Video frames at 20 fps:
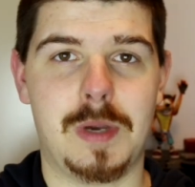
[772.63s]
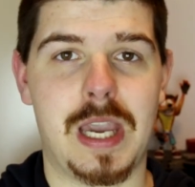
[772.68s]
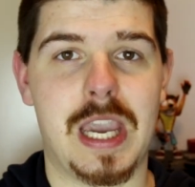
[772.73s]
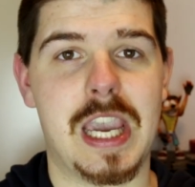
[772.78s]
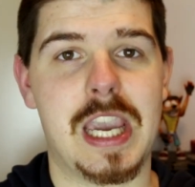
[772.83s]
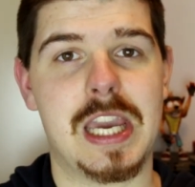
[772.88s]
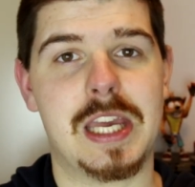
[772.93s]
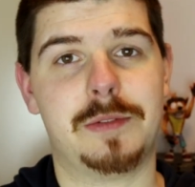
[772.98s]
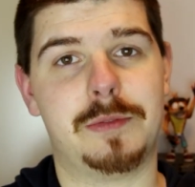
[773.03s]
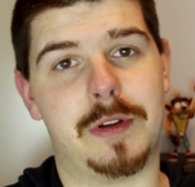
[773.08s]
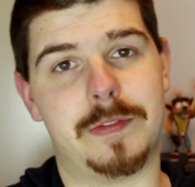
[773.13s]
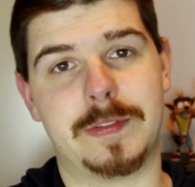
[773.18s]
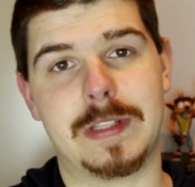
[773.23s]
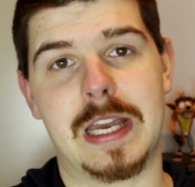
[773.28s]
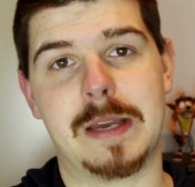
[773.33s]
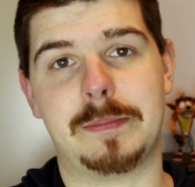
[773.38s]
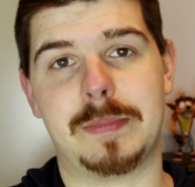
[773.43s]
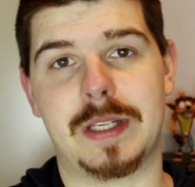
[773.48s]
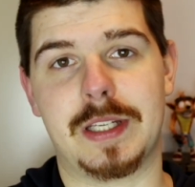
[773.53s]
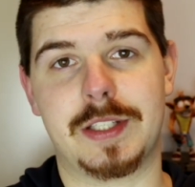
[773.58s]
And with
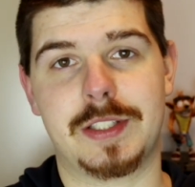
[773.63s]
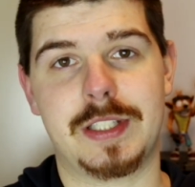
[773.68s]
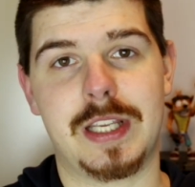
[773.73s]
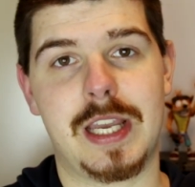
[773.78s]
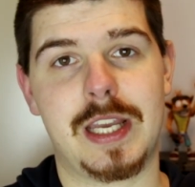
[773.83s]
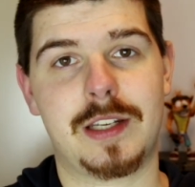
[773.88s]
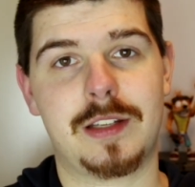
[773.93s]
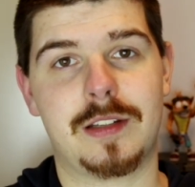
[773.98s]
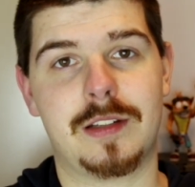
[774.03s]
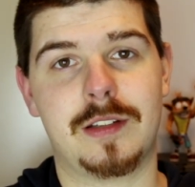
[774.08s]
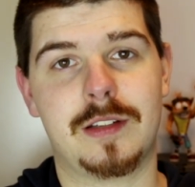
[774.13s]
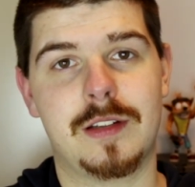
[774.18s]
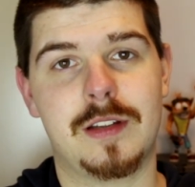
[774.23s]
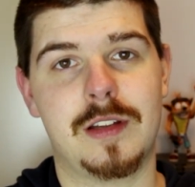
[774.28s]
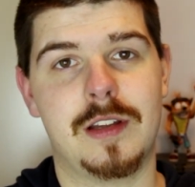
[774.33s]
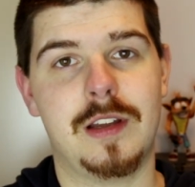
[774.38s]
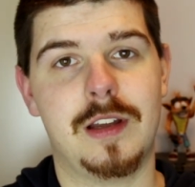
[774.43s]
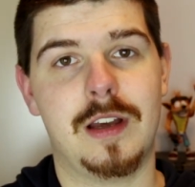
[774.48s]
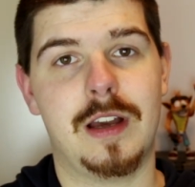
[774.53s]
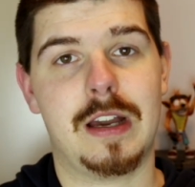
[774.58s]
that being said,
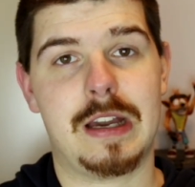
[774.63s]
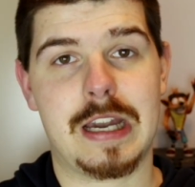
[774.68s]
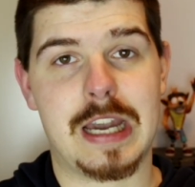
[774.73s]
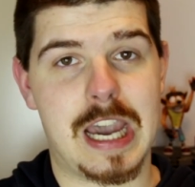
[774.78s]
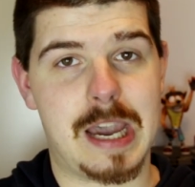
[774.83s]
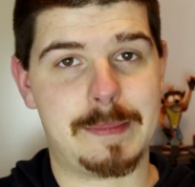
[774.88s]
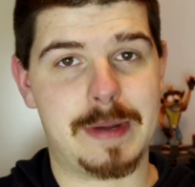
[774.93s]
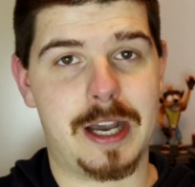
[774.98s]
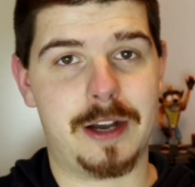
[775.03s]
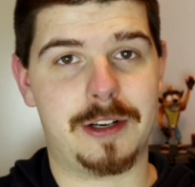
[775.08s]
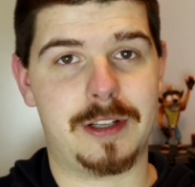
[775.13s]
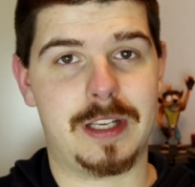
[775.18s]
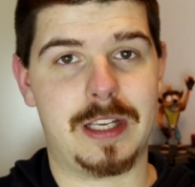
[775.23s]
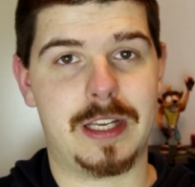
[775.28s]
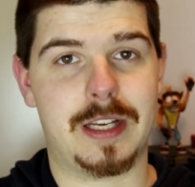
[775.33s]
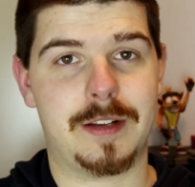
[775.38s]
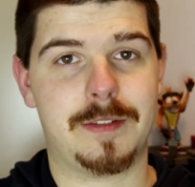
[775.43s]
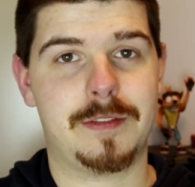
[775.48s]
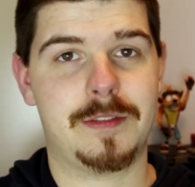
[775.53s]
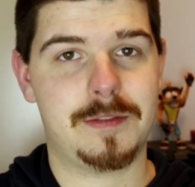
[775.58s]
I'm out of
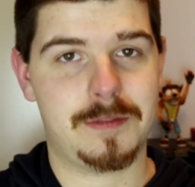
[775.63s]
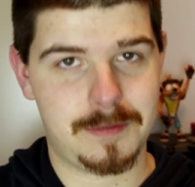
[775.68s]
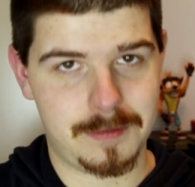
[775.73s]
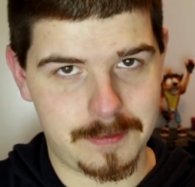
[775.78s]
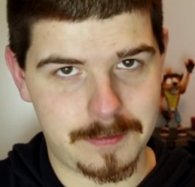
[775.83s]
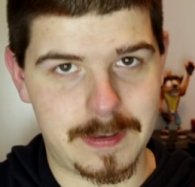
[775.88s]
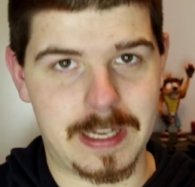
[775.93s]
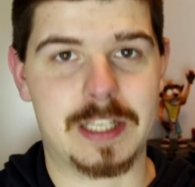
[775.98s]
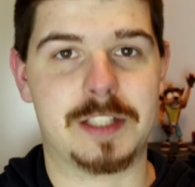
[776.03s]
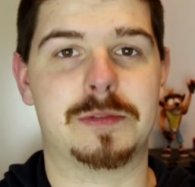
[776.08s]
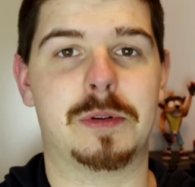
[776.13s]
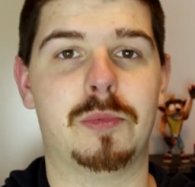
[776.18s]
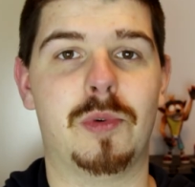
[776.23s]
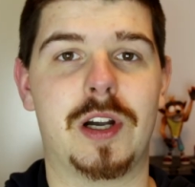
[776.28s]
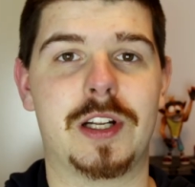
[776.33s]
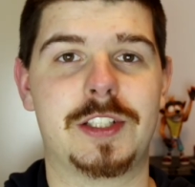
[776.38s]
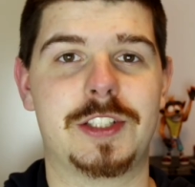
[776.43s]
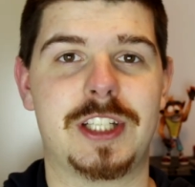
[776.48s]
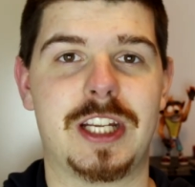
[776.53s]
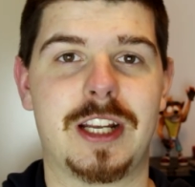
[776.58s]
here. Thanks for
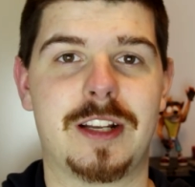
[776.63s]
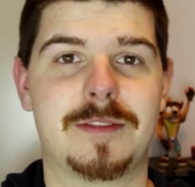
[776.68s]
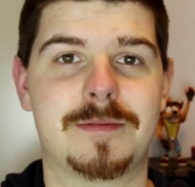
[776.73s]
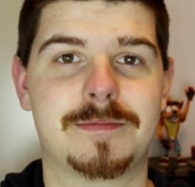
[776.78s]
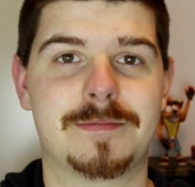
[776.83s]
watching.